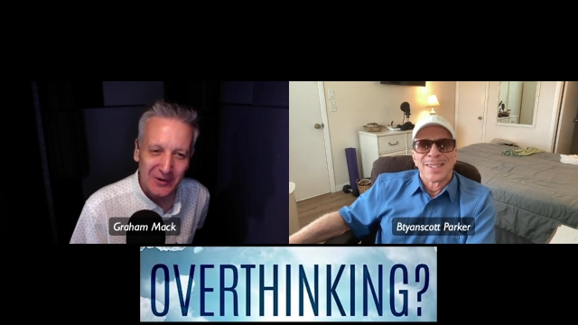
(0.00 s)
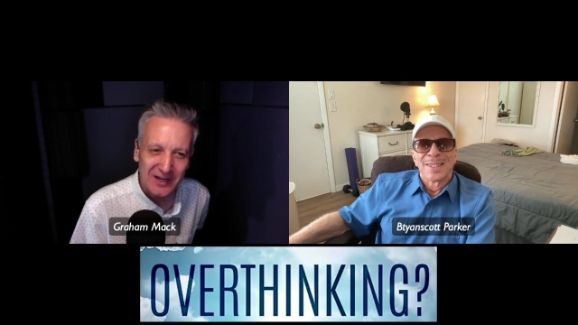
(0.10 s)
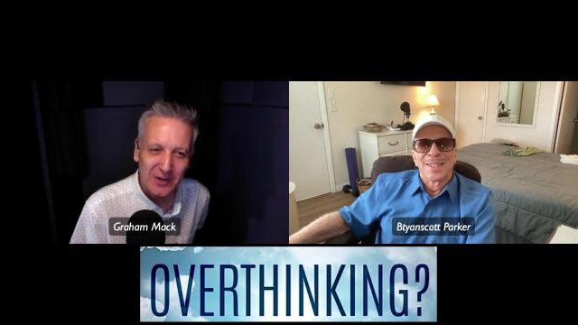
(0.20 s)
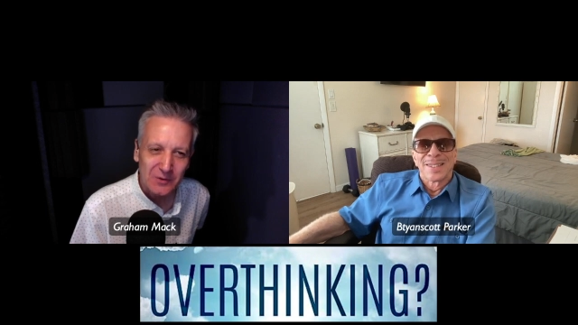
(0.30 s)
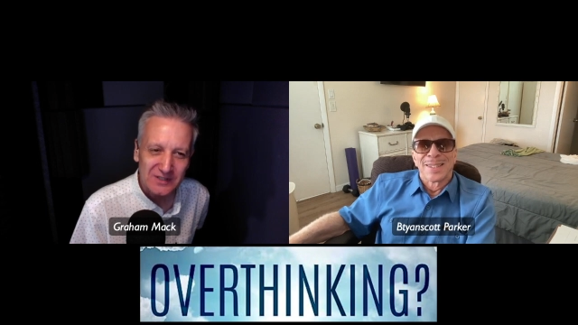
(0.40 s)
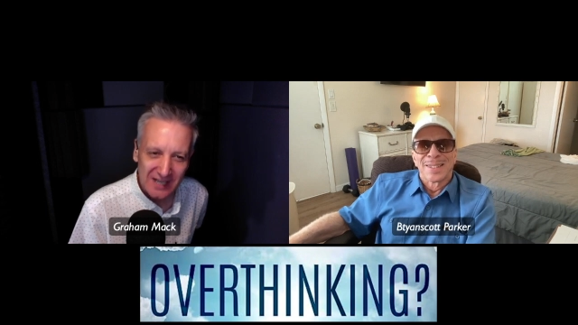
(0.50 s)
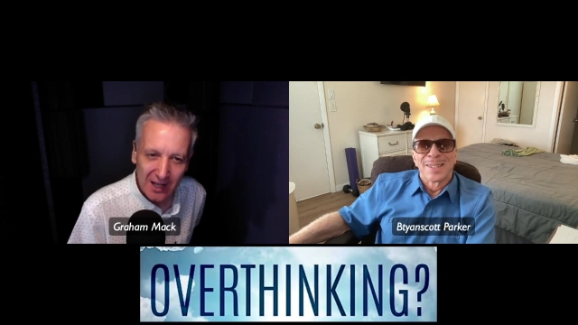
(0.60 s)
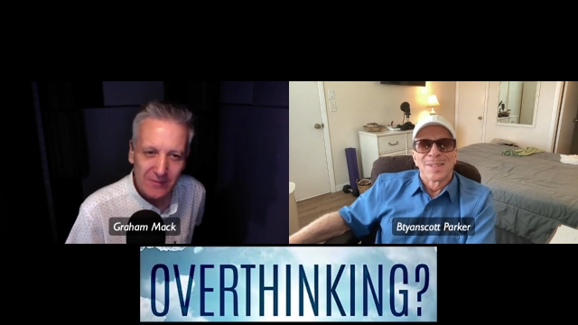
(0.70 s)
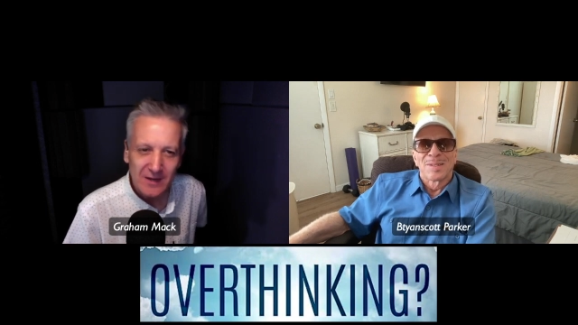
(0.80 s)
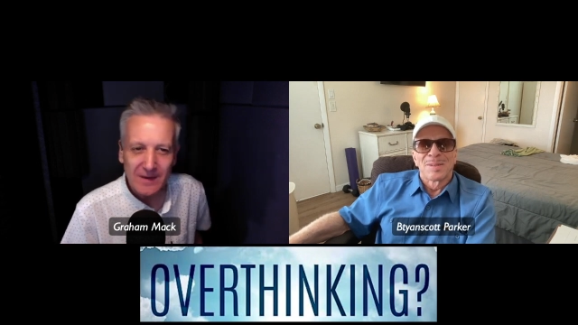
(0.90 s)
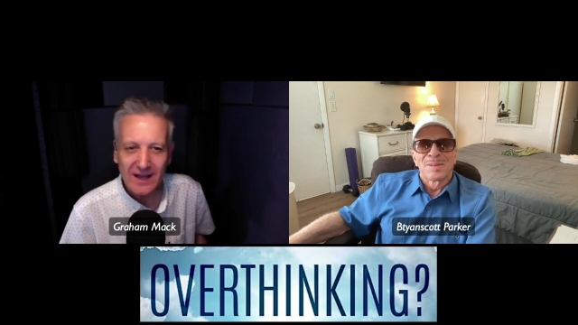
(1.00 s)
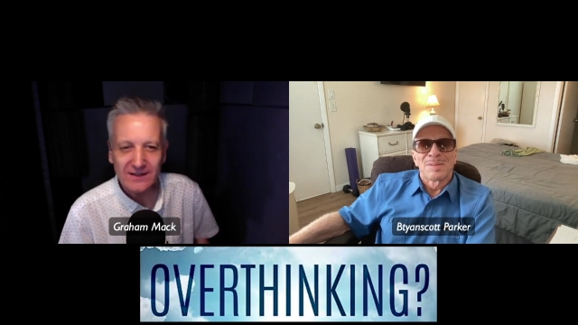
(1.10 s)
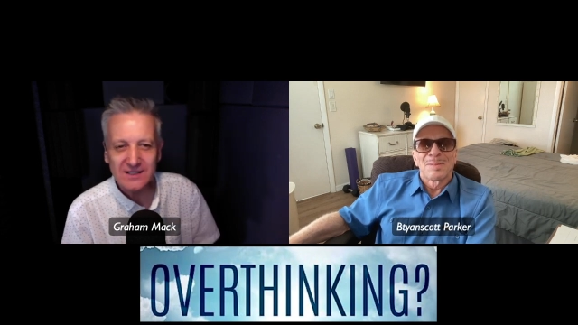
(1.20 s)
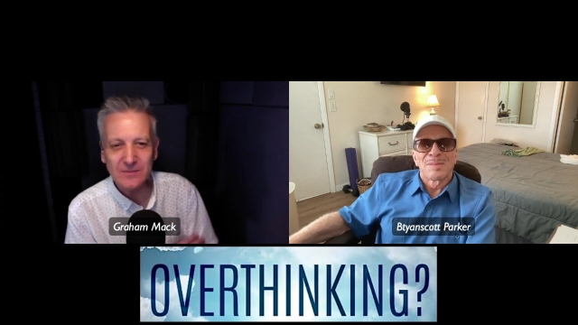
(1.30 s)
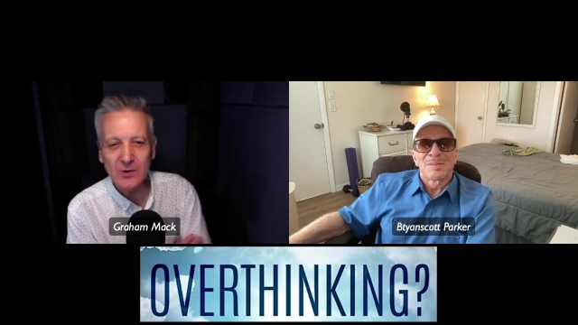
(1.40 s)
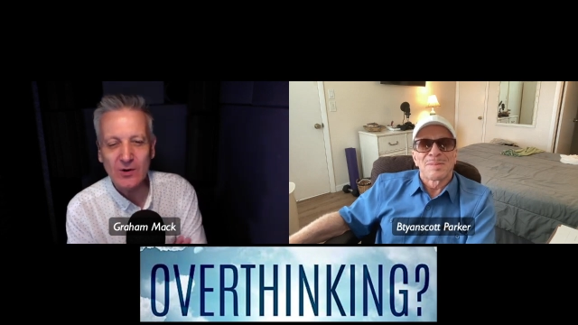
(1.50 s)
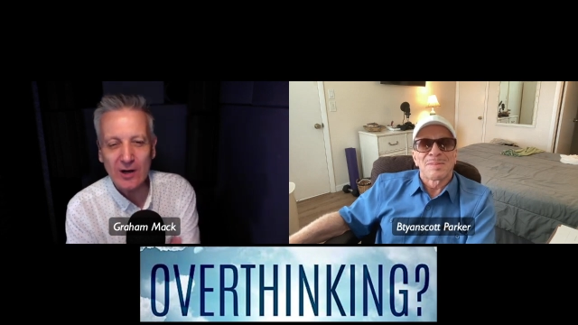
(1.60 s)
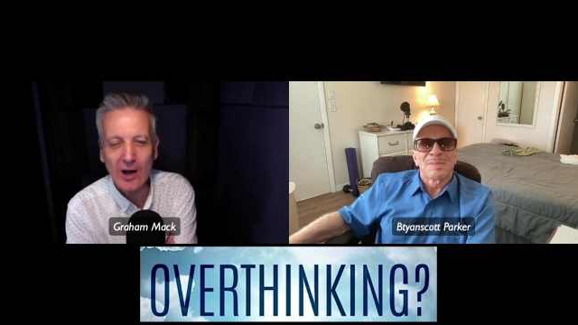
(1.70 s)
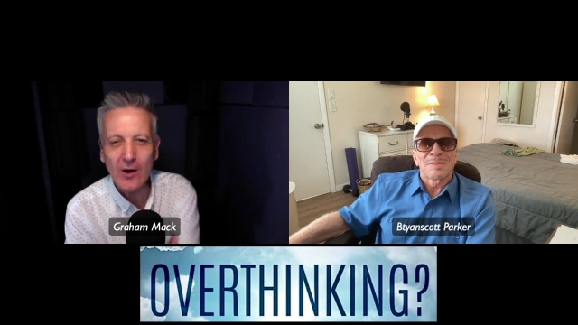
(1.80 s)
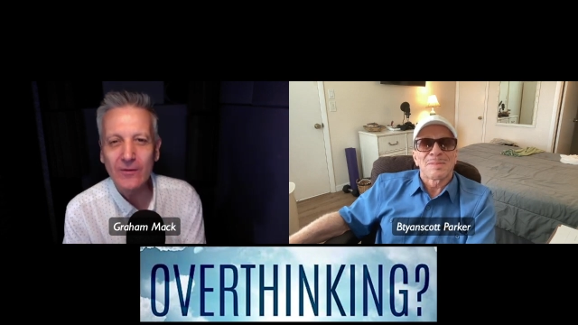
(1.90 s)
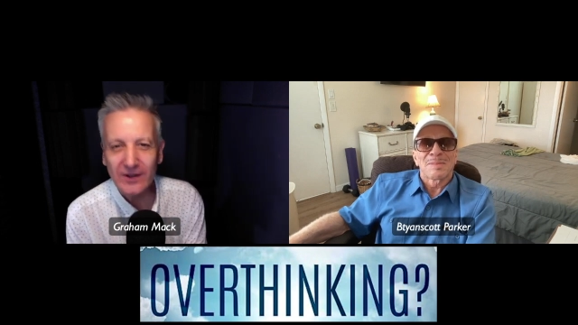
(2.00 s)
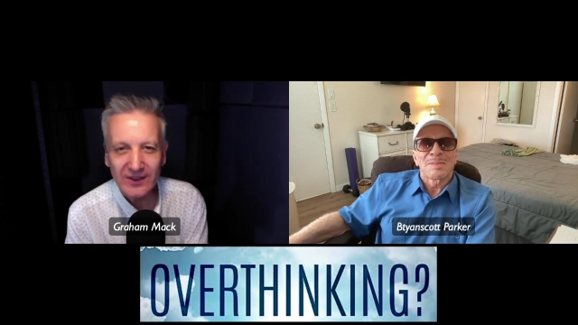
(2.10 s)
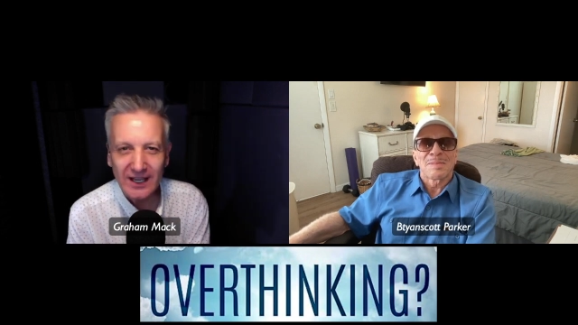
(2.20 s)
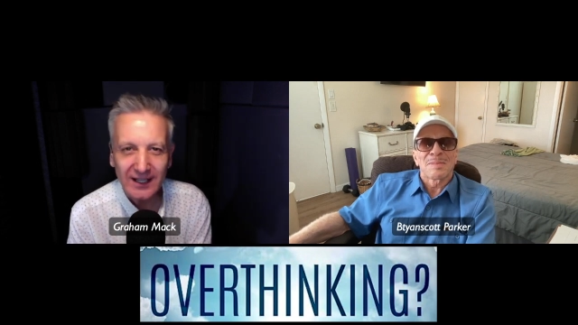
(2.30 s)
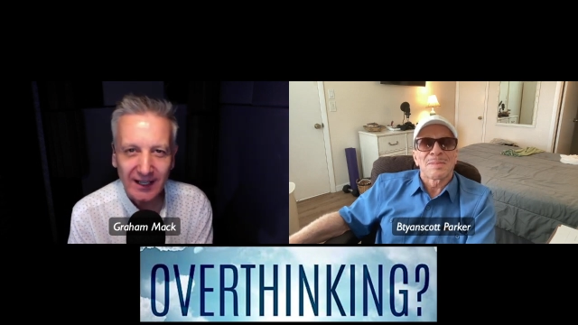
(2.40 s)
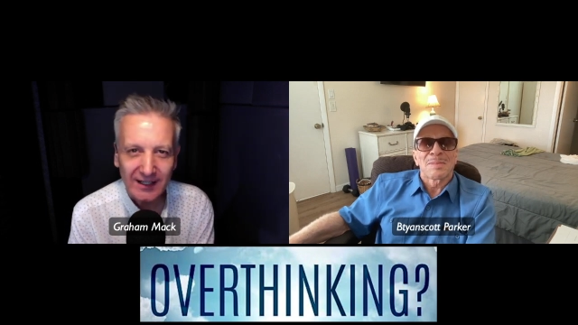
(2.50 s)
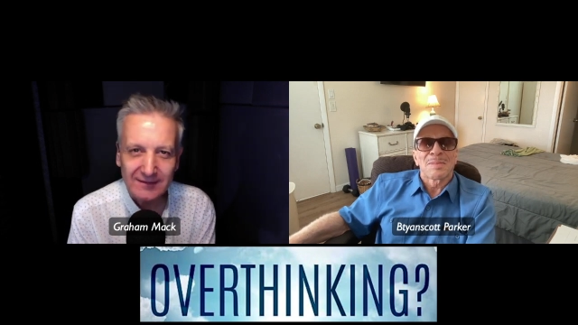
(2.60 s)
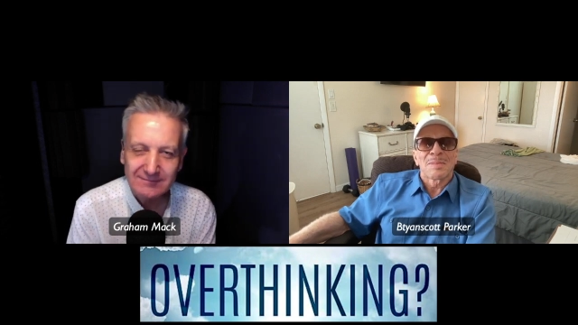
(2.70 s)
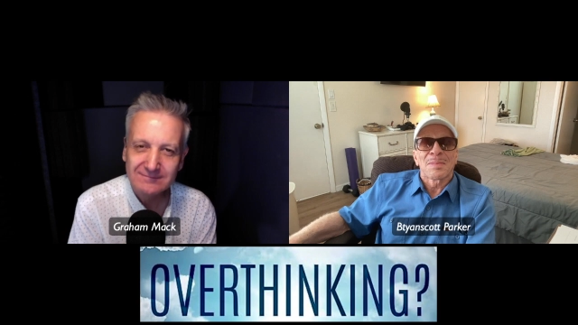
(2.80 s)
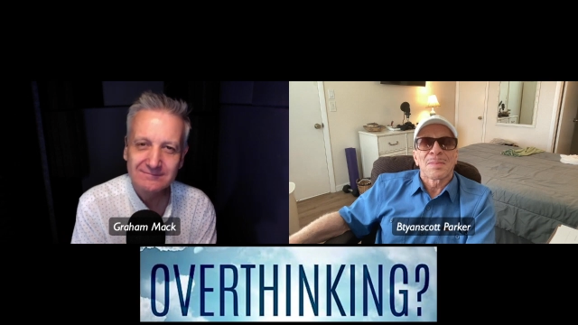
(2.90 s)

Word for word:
Speaker 1: Okay, well, tell me about this book, Overthinking.